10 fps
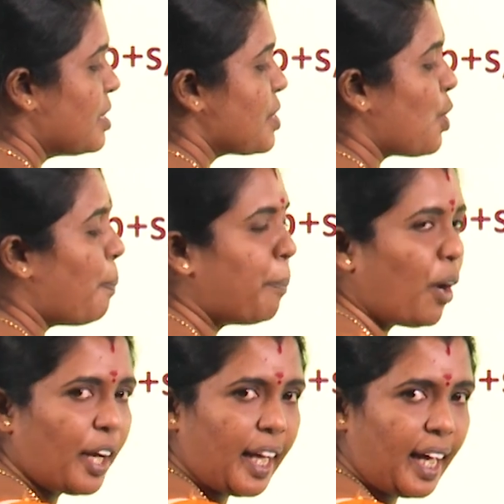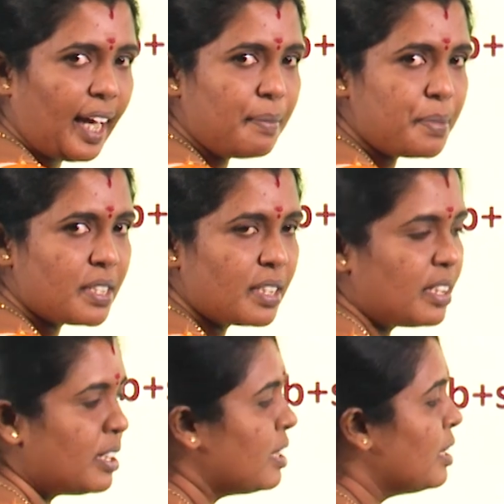So poems,
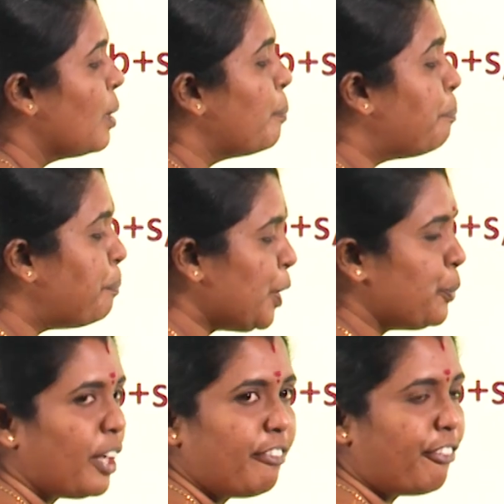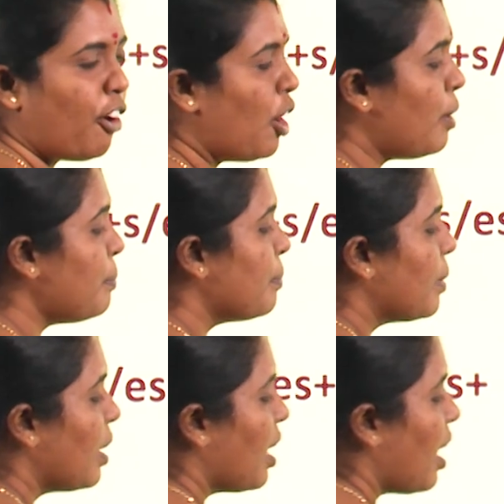plural form,
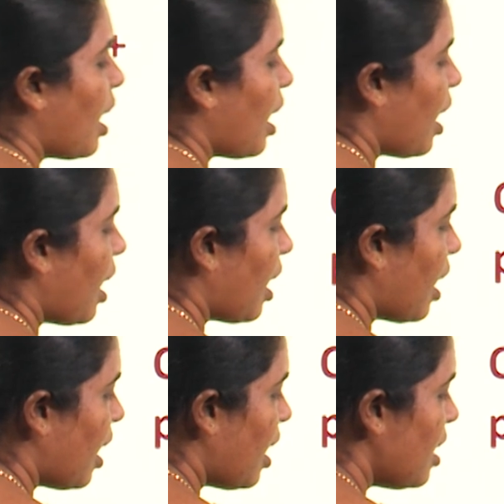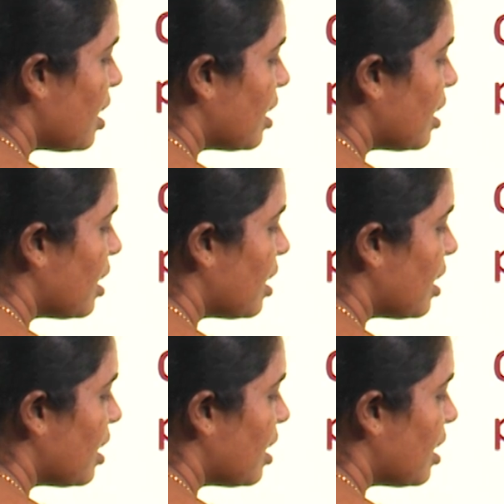are,